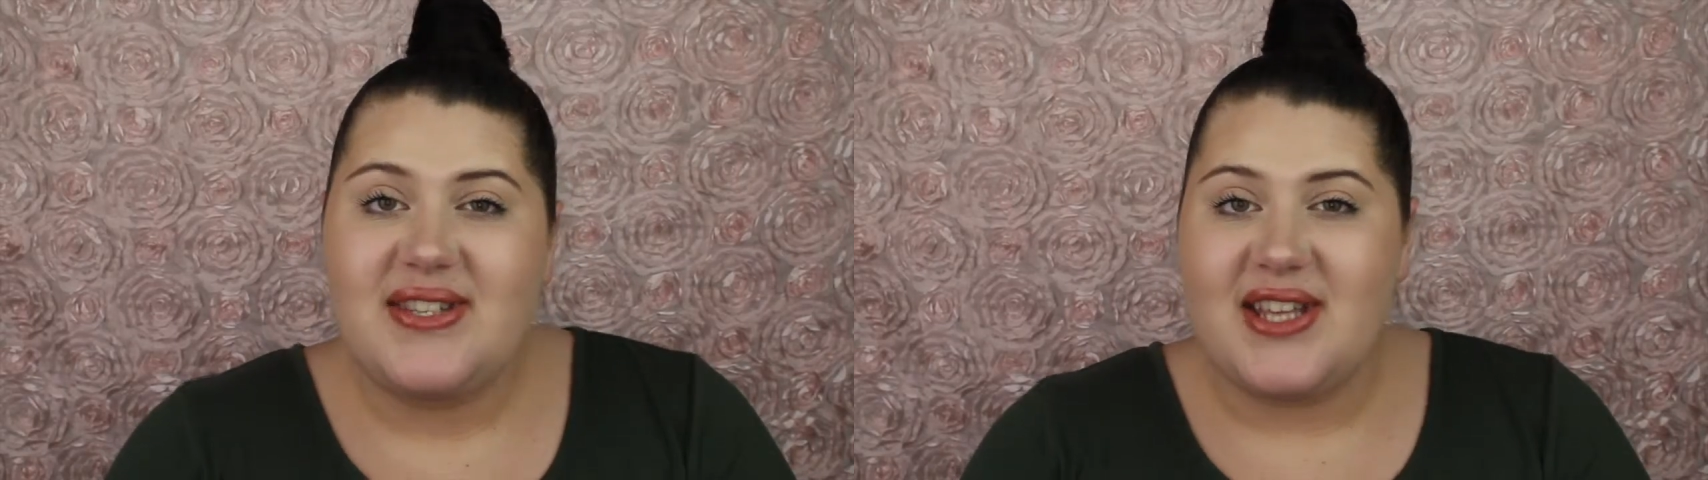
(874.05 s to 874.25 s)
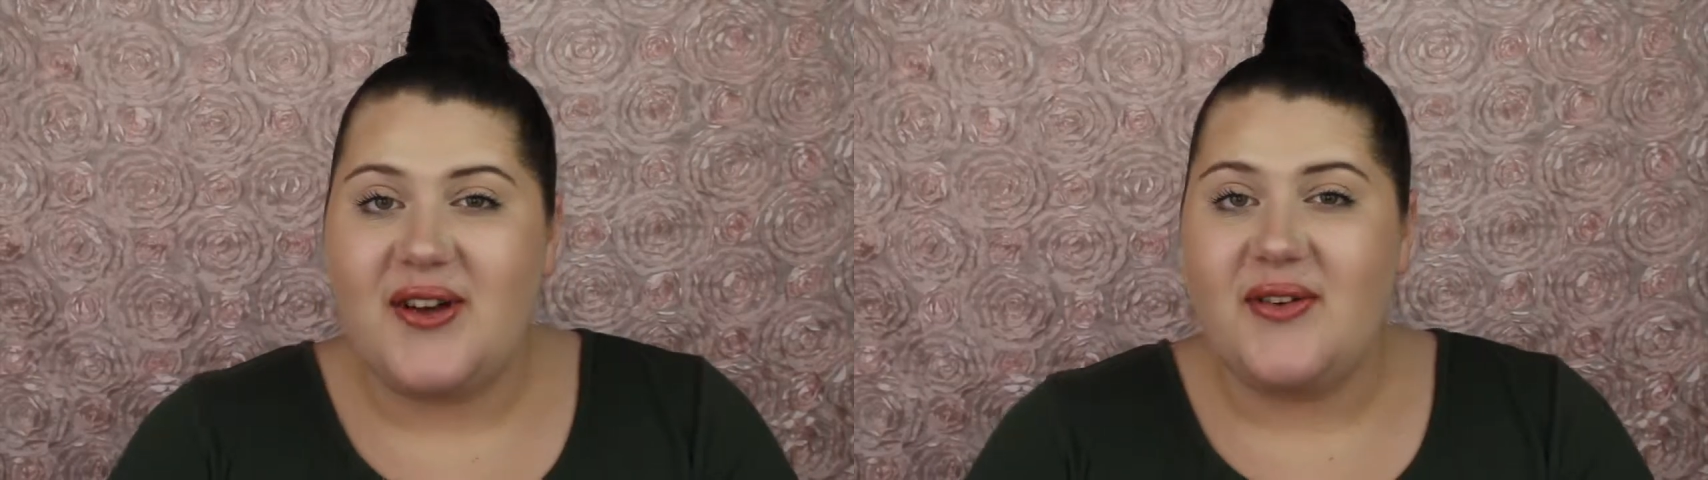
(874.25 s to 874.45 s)

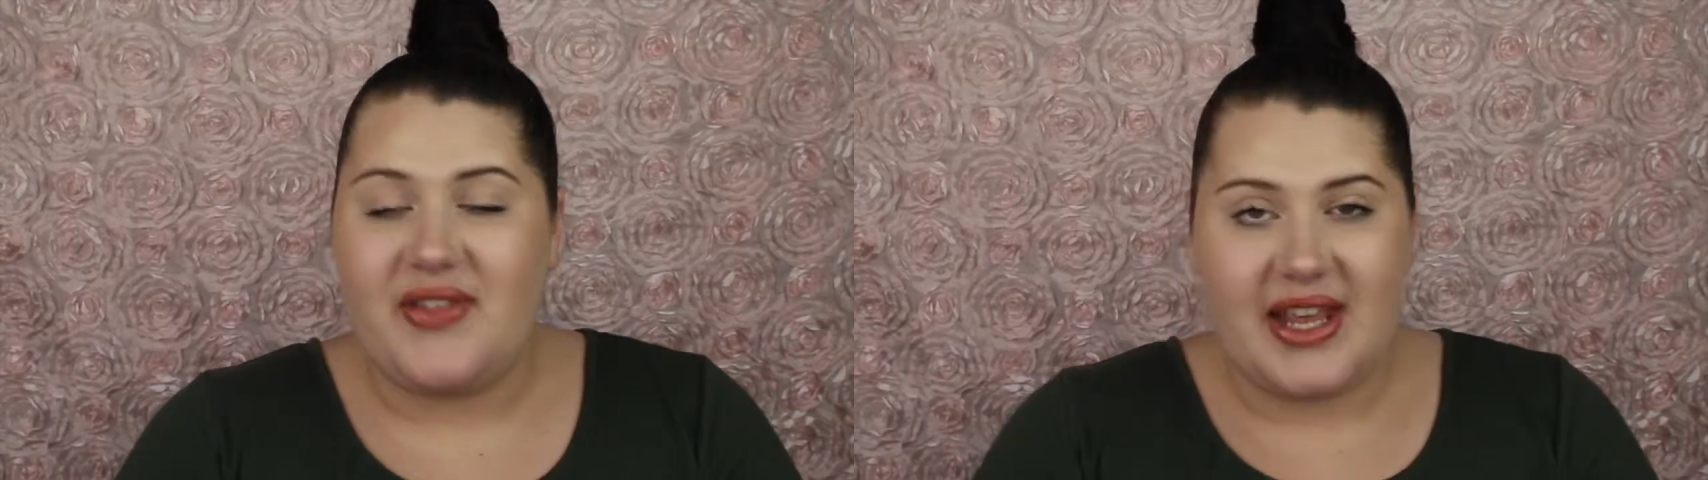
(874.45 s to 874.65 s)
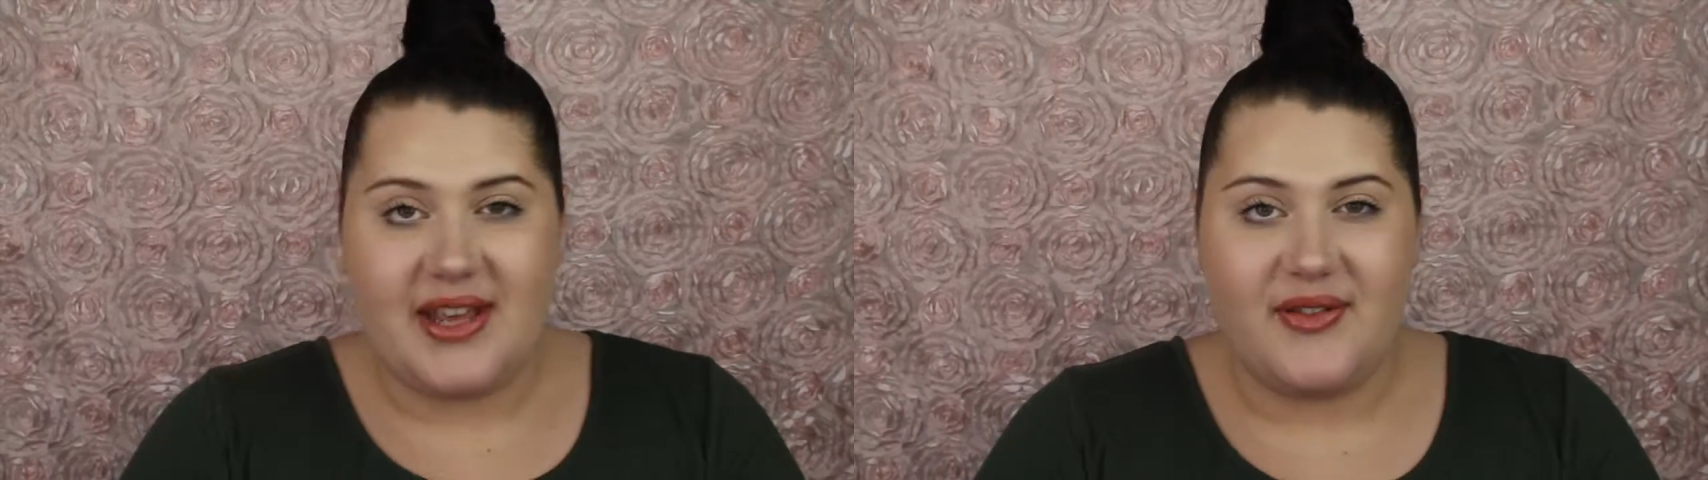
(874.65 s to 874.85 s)
so
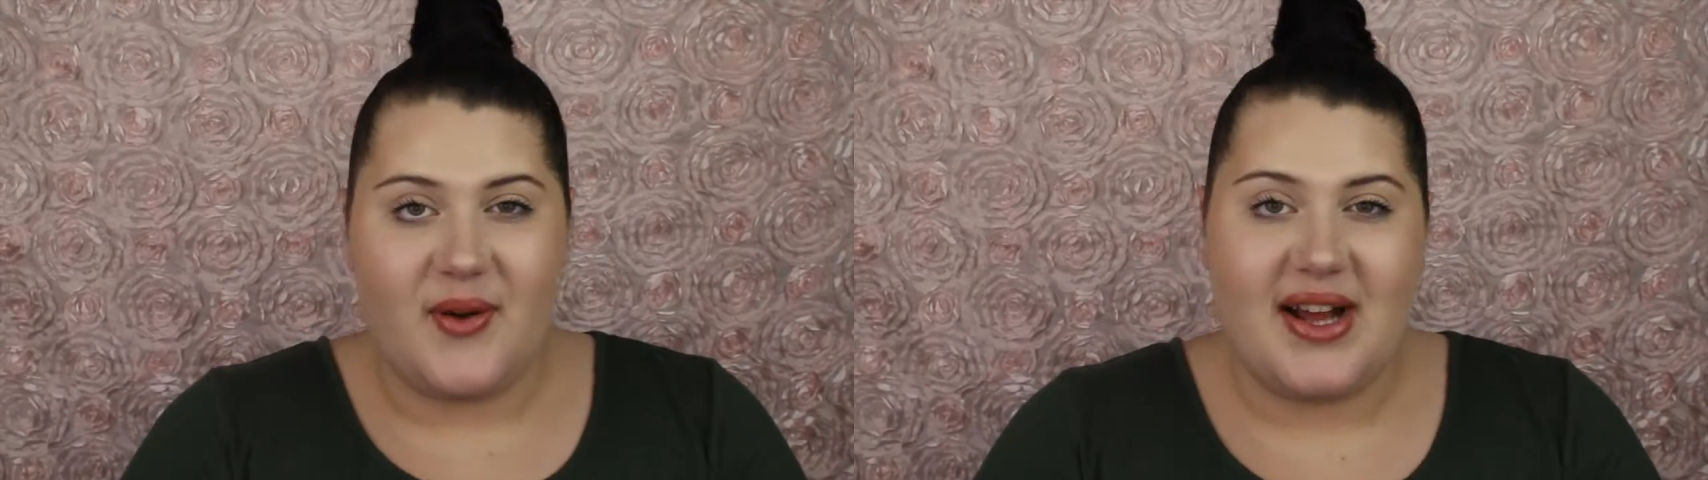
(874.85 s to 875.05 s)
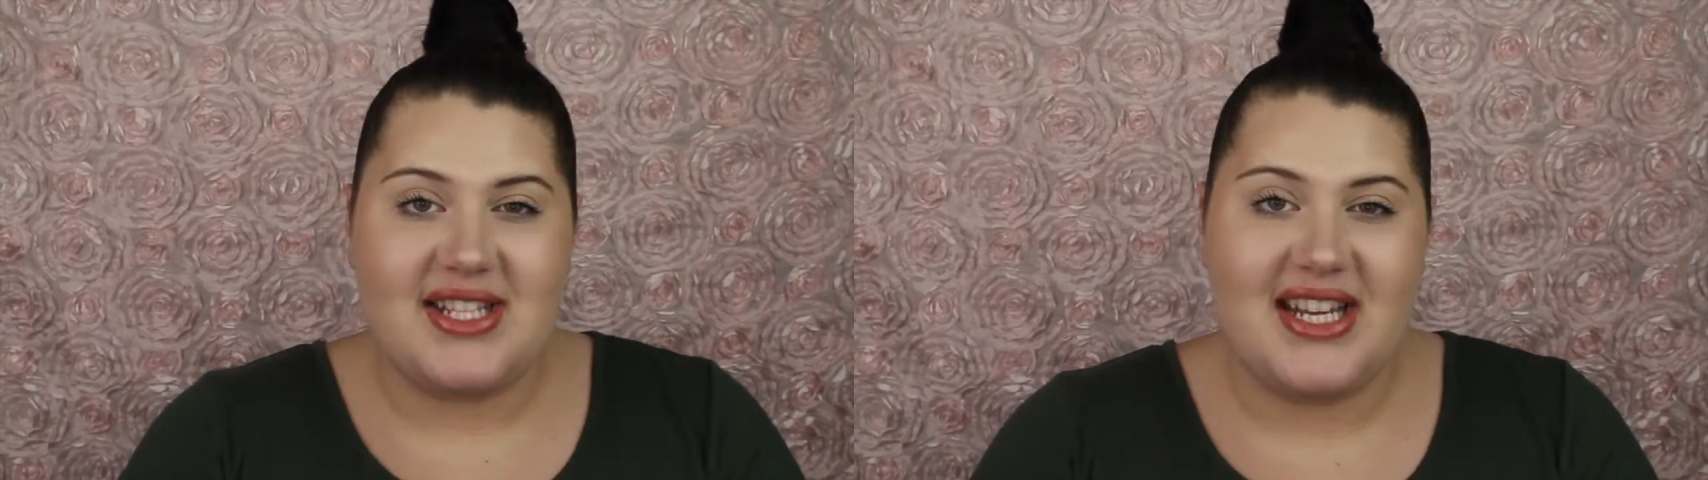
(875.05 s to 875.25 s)
thank you for
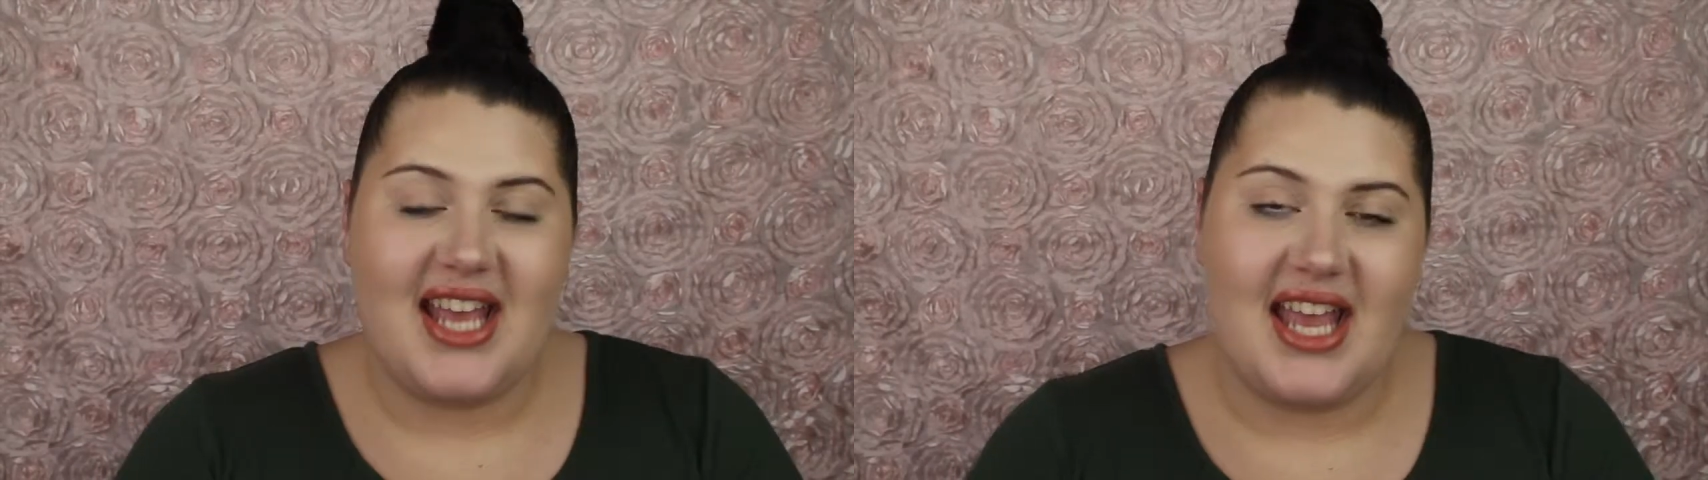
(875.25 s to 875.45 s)
watching,